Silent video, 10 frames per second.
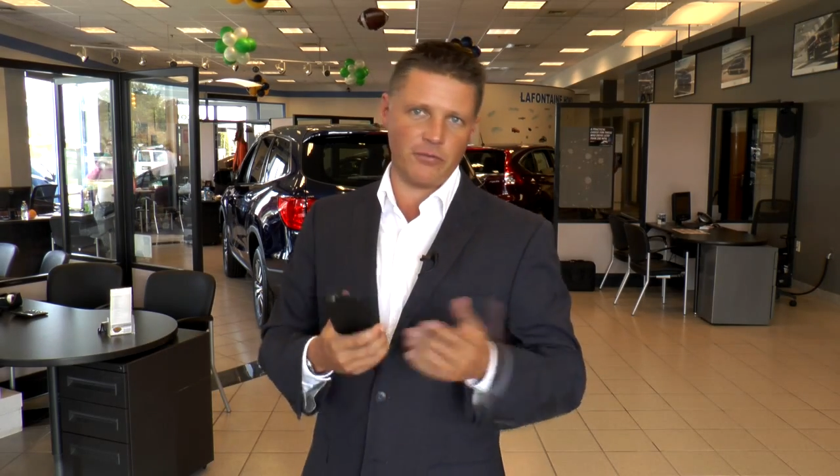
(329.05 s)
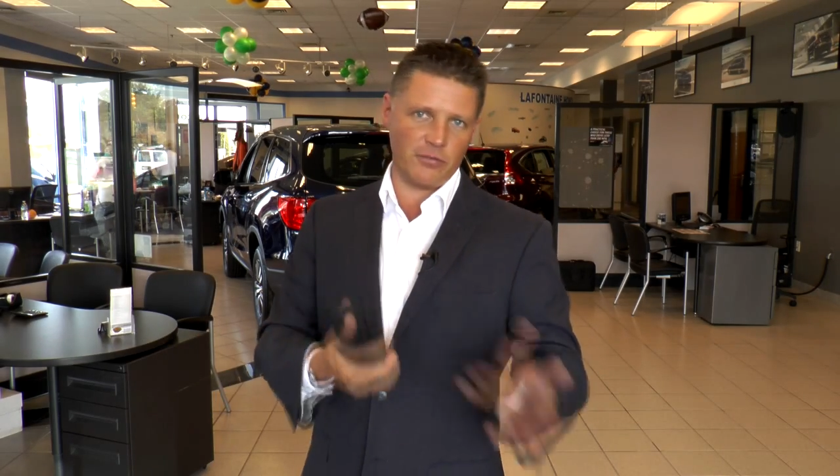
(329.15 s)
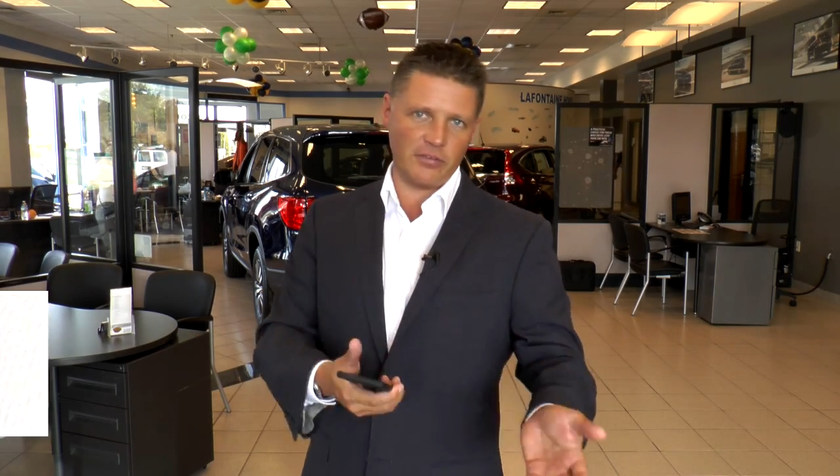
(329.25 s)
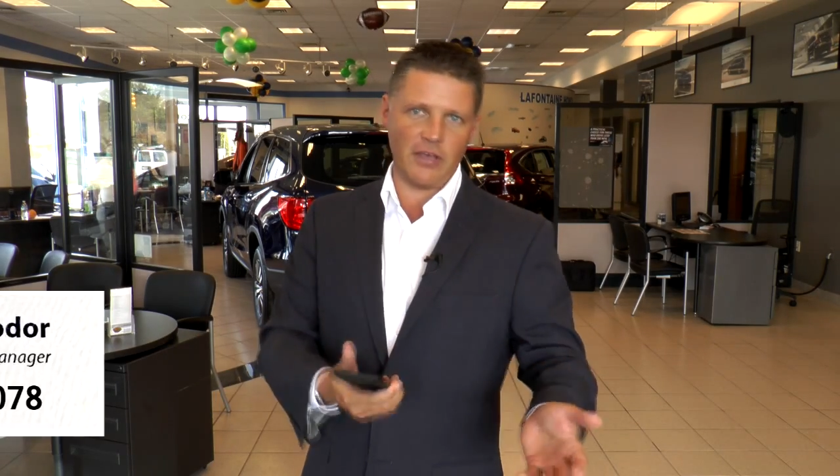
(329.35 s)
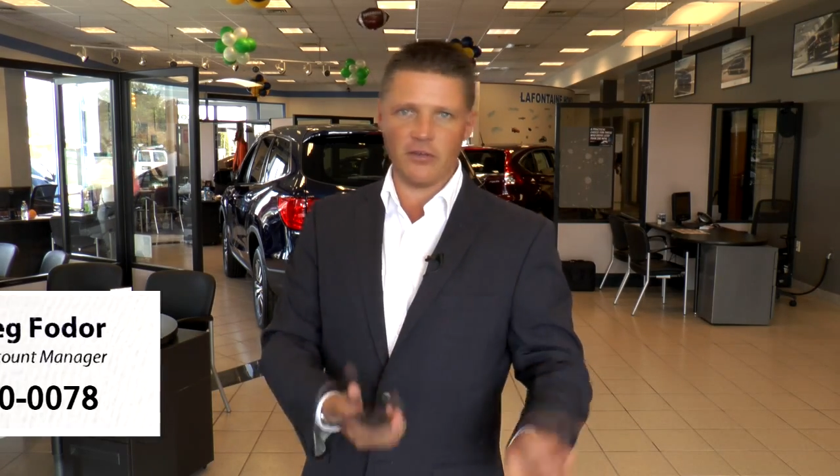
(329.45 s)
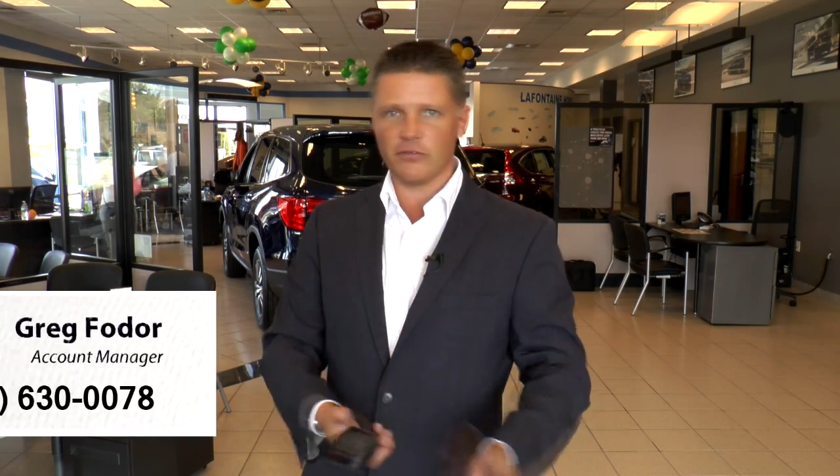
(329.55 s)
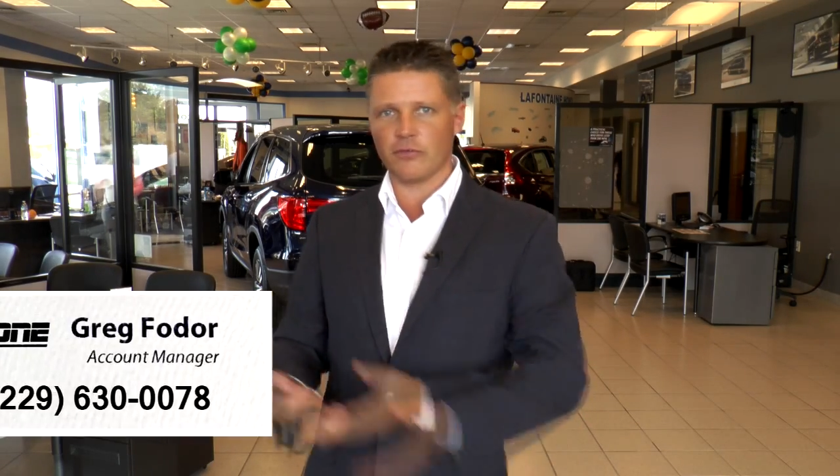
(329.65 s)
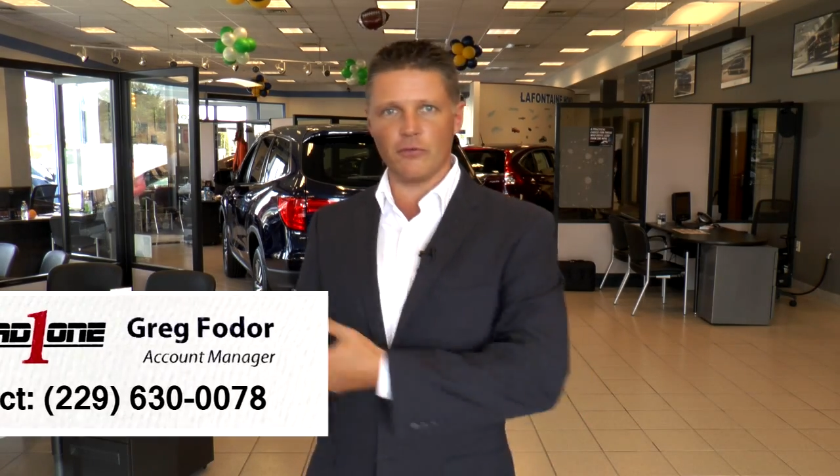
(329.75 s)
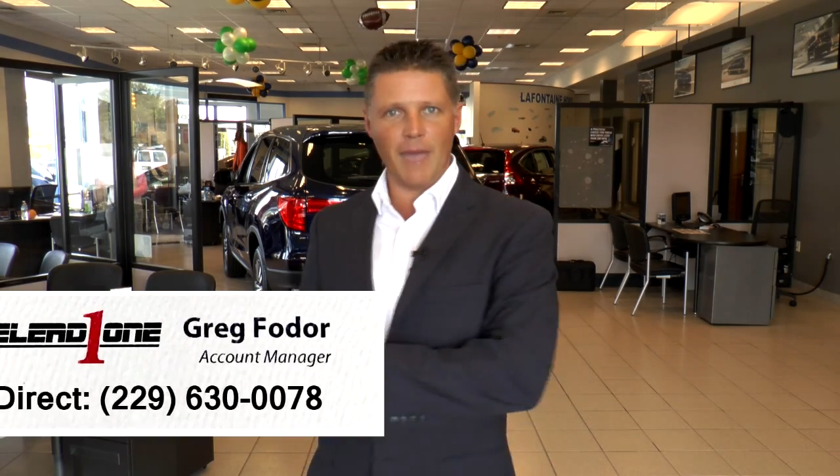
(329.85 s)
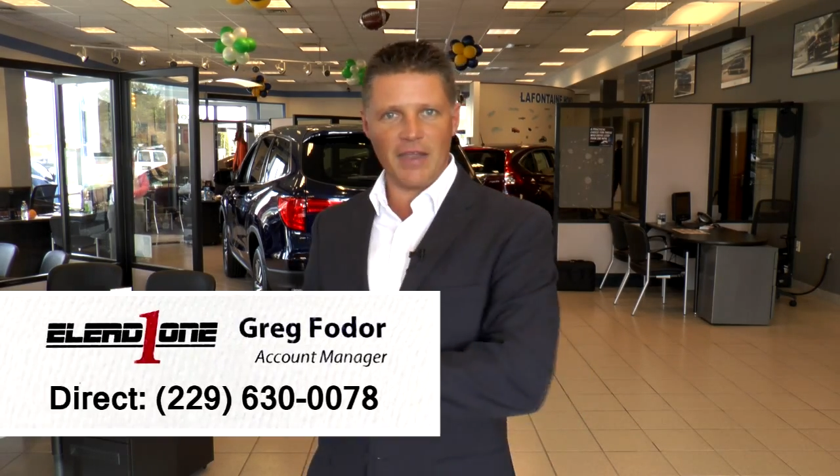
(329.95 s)
through sales,
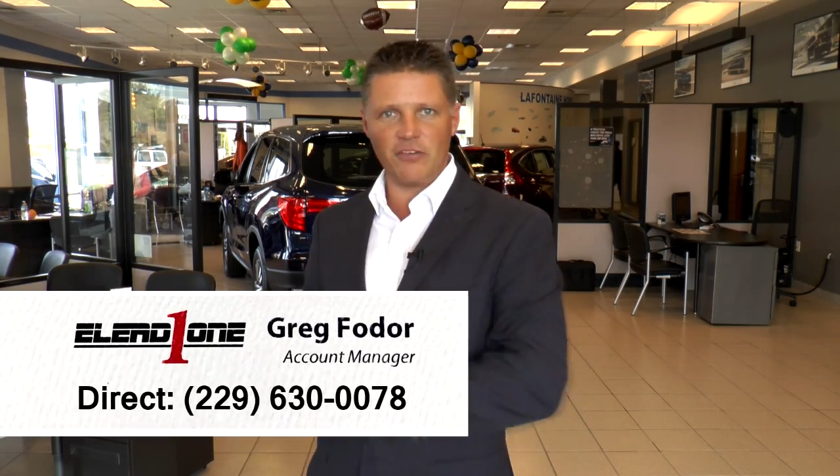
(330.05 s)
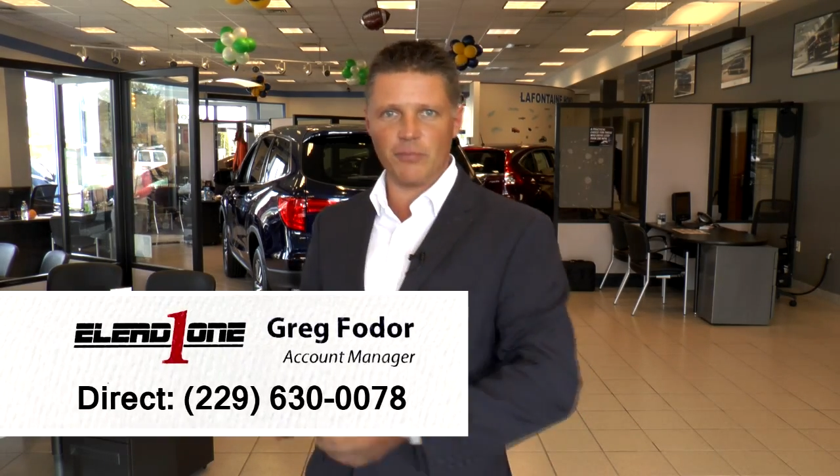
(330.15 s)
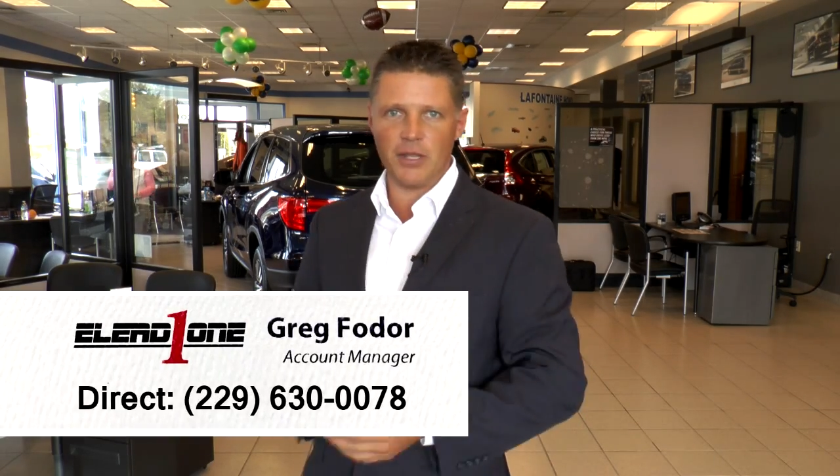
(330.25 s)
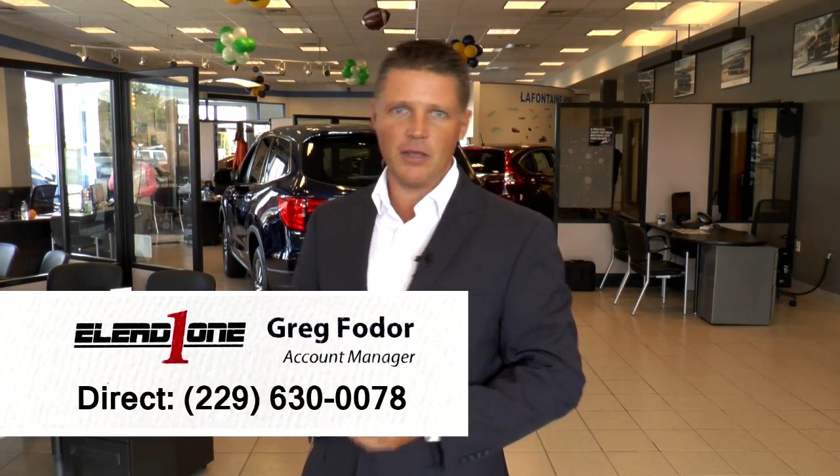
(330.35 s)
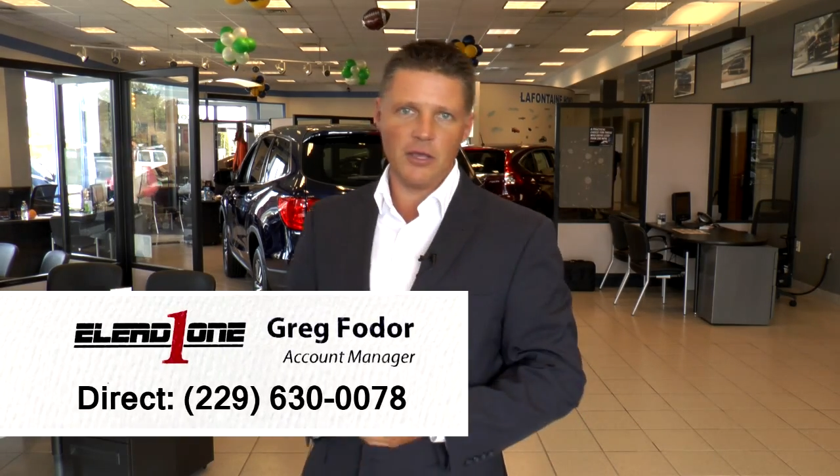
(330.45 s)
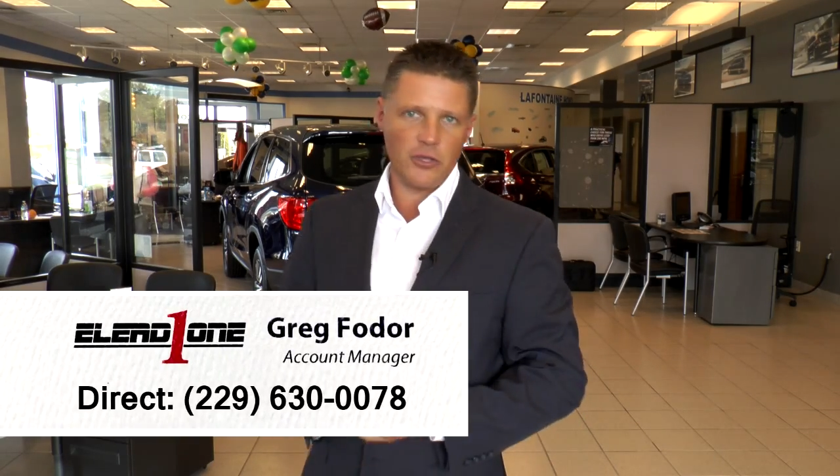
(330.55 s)
through management.